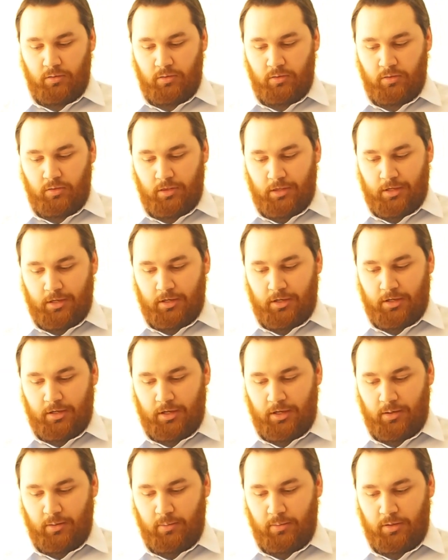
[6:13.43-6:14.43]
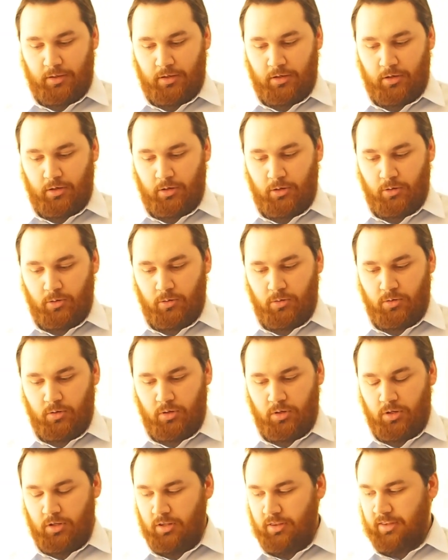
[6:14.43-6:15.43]
There we go.
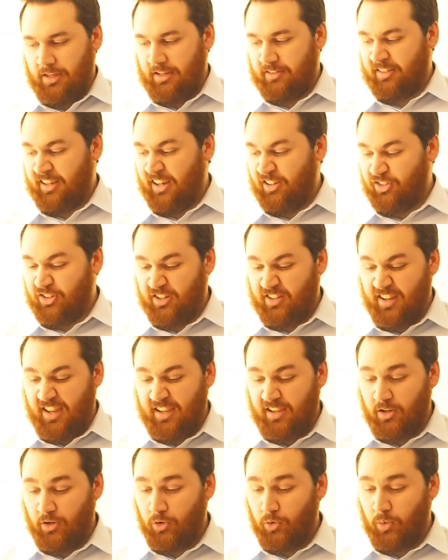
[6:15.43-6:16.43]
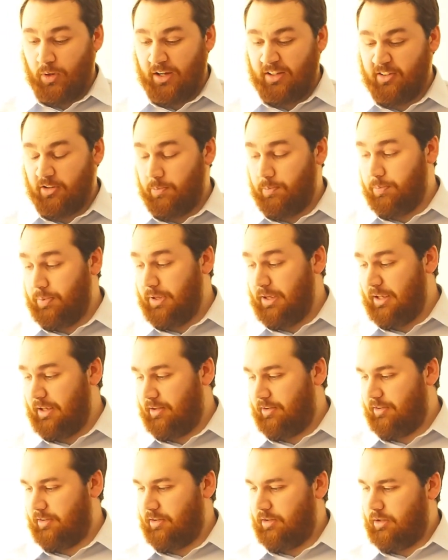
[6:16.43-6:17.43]
That's actually taken quite a
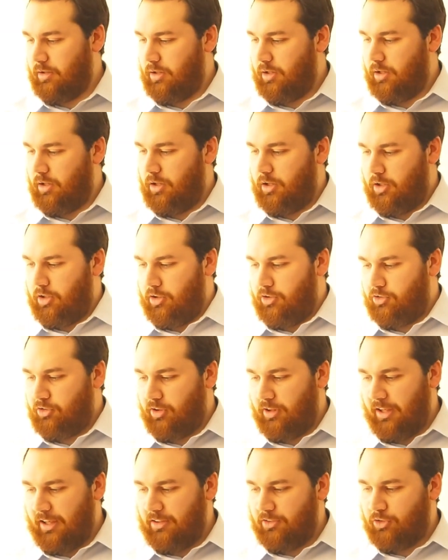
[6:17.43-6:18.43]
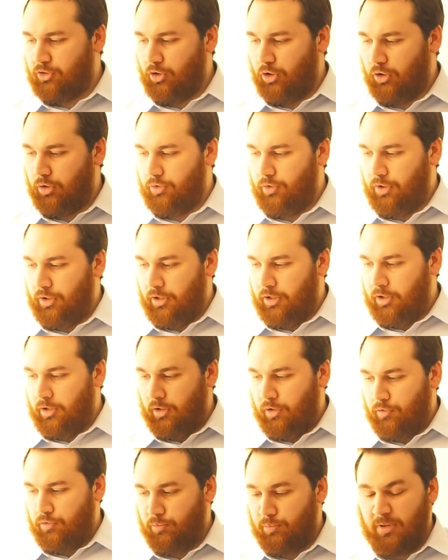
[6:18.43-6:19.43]
bit. So that's gone
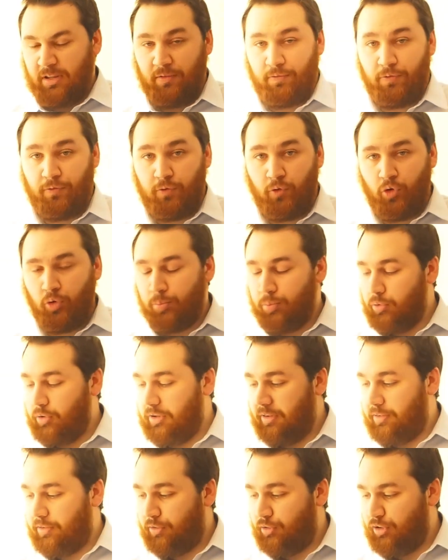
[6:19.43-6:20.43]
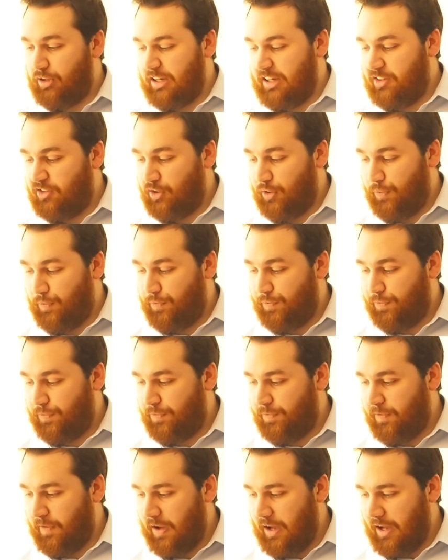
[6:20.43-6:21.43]
from being 4.3 to 5.0.